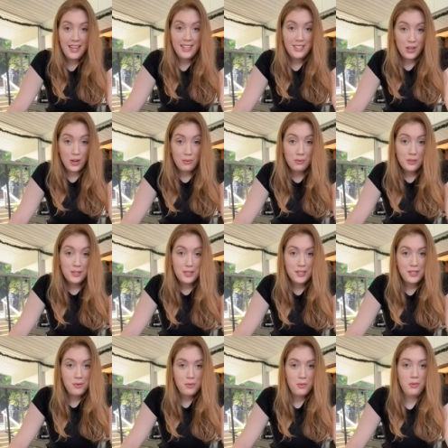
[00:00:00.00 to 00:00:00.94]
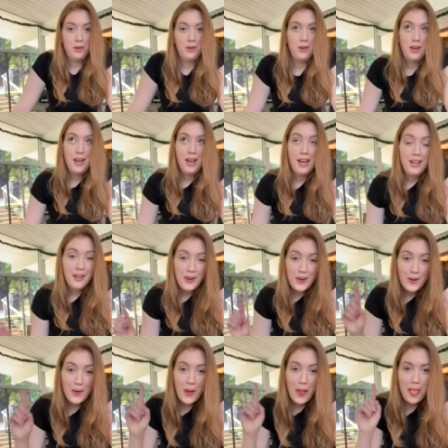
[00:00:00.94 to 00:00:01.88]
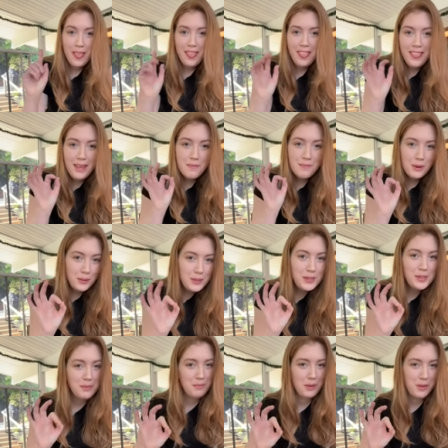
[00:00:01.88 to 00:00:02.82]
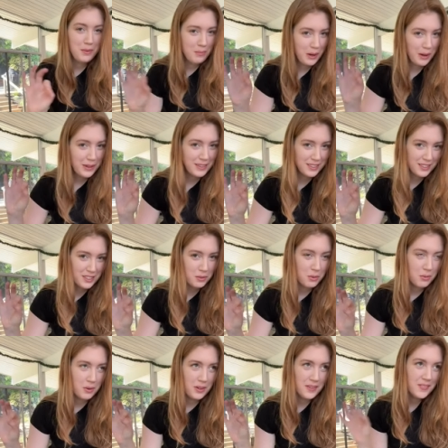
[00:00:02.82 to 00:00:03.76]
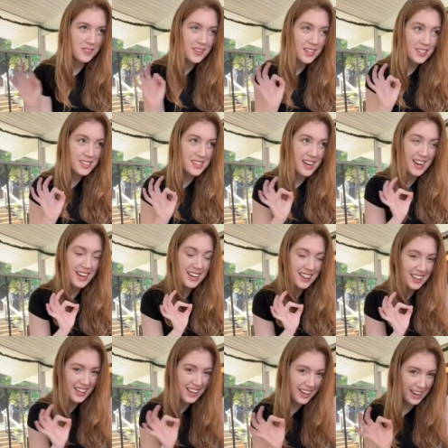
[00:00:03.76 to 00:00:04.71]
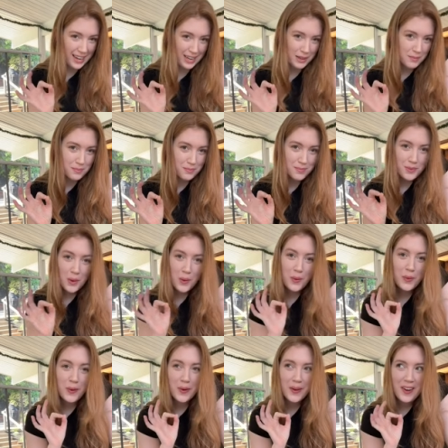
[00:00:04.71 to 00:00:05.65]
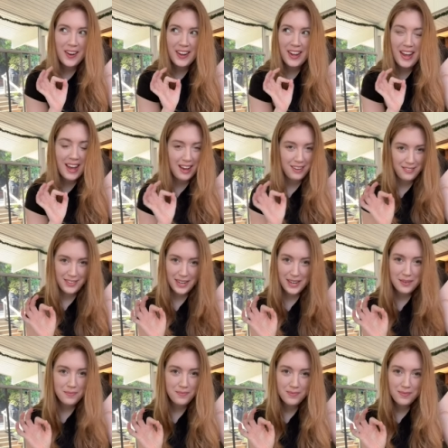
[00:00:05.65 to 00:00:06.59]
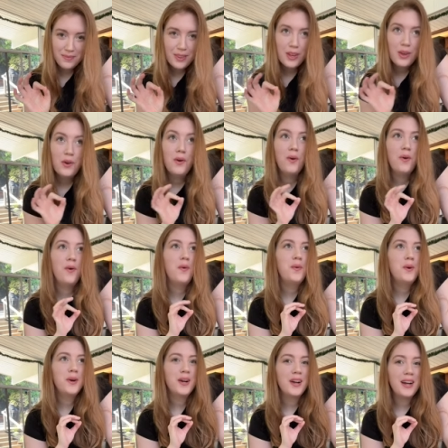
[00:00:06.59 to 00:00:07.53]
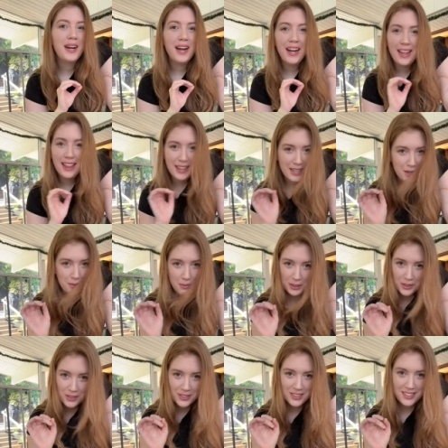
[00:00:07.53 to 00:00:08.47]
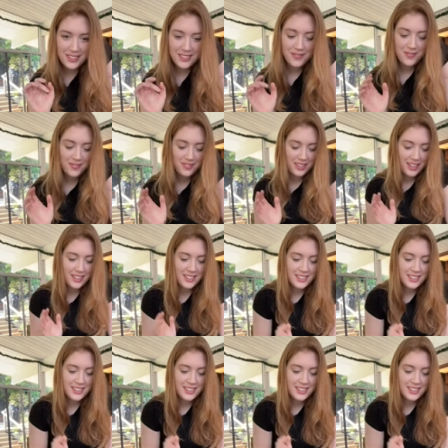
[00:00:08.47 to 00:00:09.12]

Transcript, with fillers: almost the Super Bowl, and you know, the most important part of the Super Bowl is not the game or halftime or the commercials. It's